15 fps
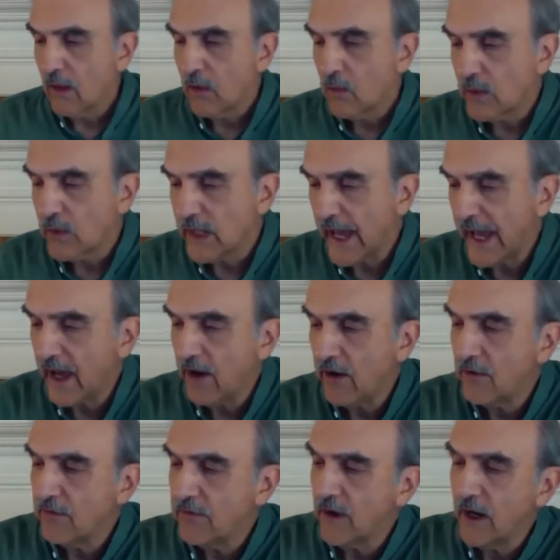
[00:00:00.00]
We
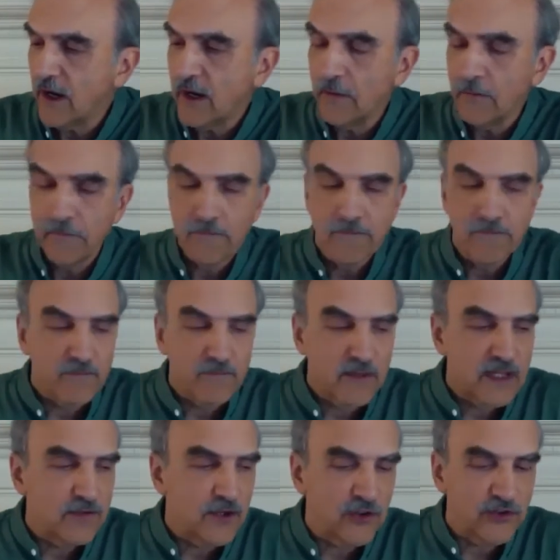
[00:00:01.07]
have
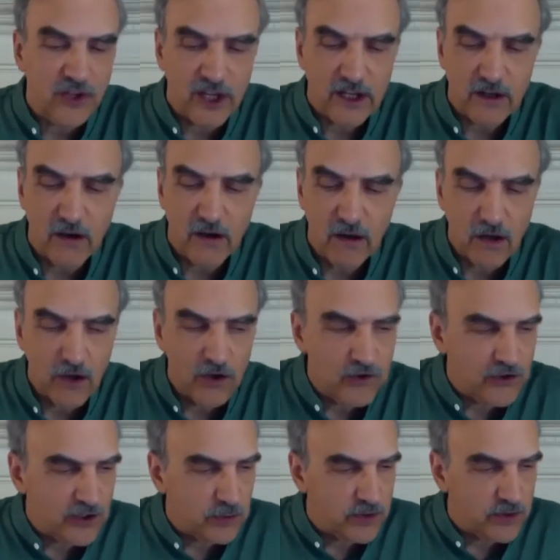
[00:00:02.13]
even a
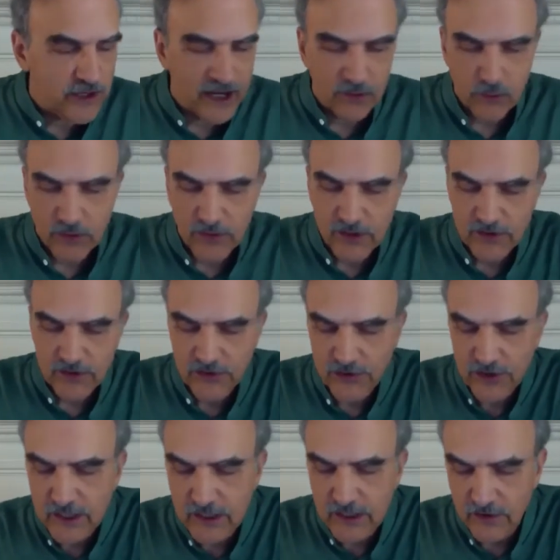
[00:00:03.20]
psychology with that, with the
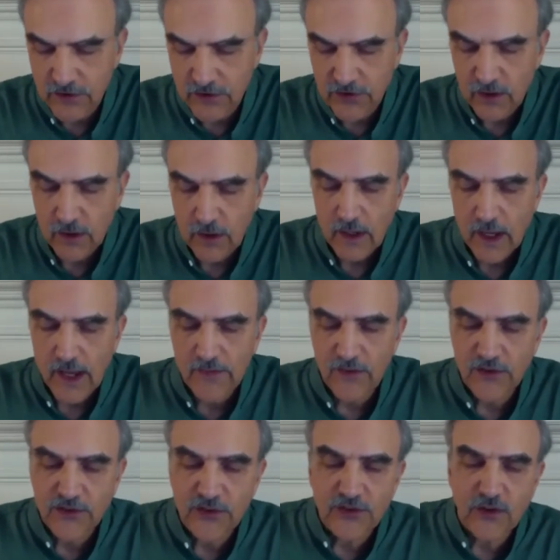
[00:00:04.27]
Essenes, and
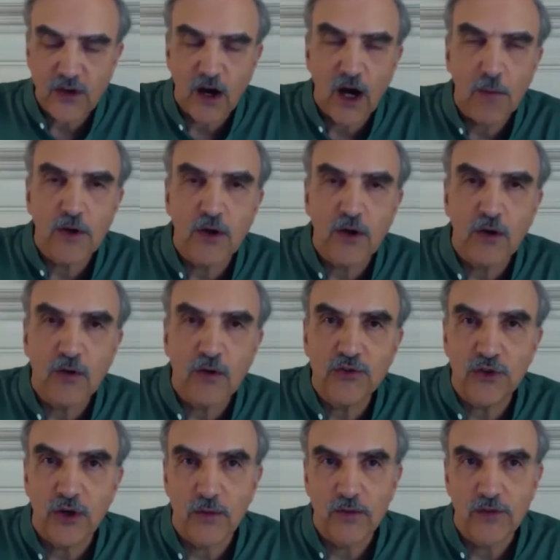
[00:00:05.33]
this is common
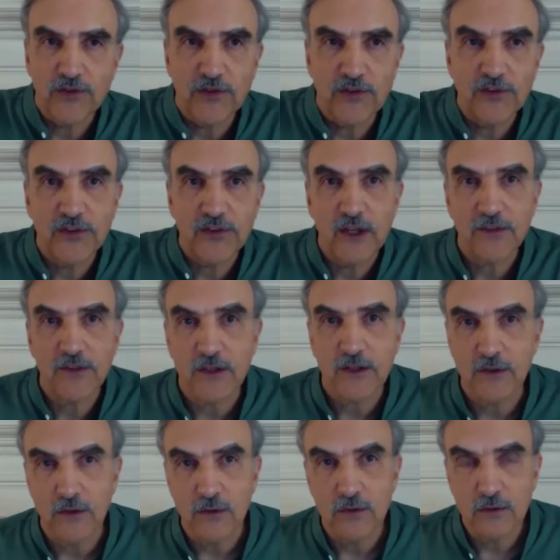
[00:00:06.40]
also. This is nothing
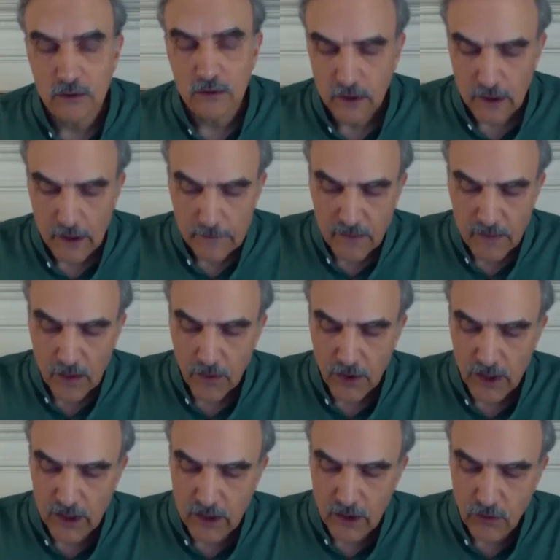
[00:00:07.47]
new, but
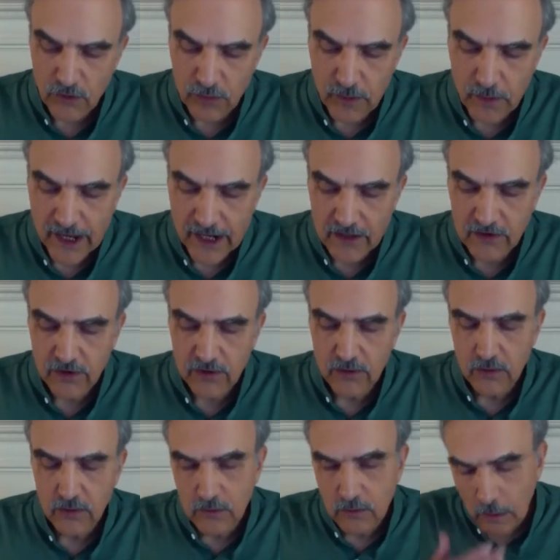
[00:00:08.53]
it goes back
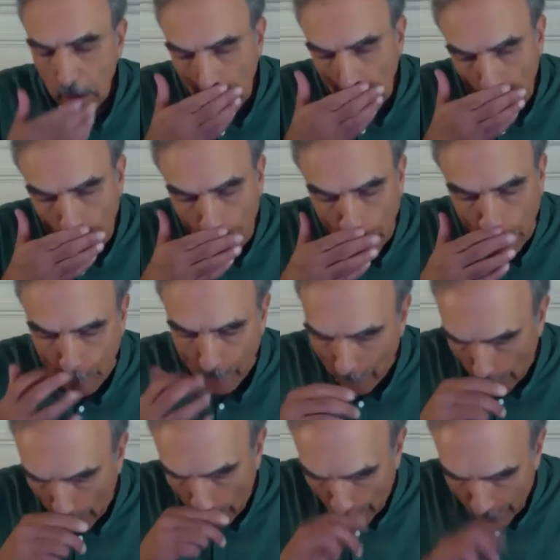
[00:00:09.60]
to
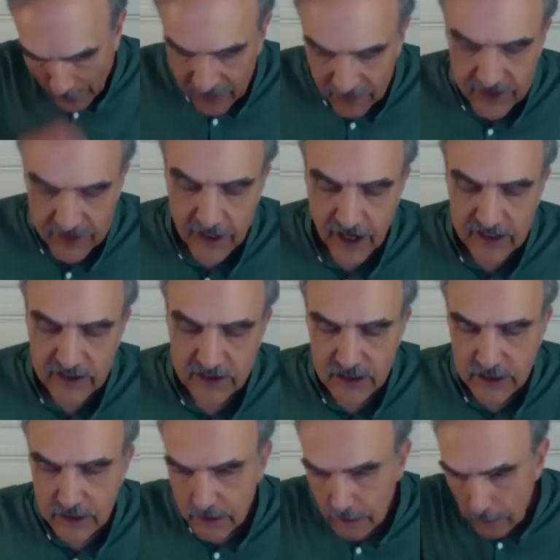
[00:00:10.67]
the
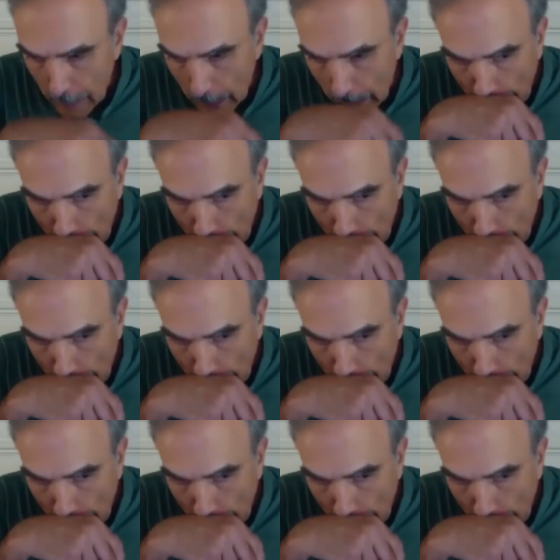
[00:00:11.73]
idea